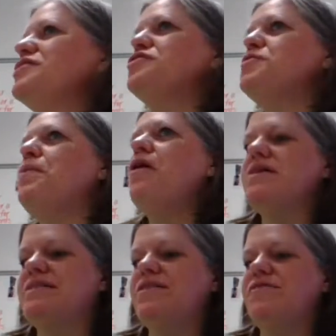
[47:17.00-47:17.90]
So there's a
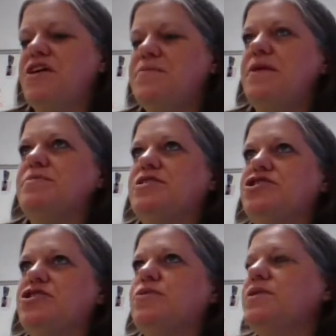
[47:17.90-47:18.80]
part in the film that I'm going to
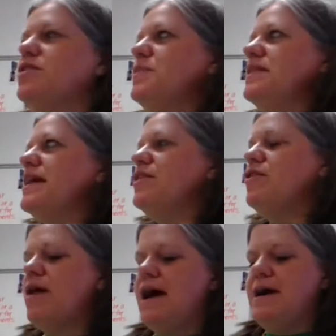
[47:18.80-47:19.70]
show you a little bit
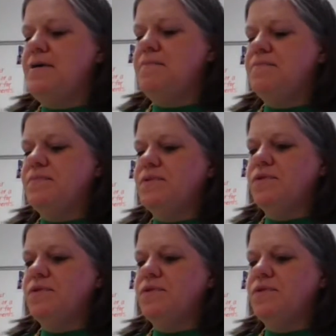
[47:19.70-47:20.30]
later um,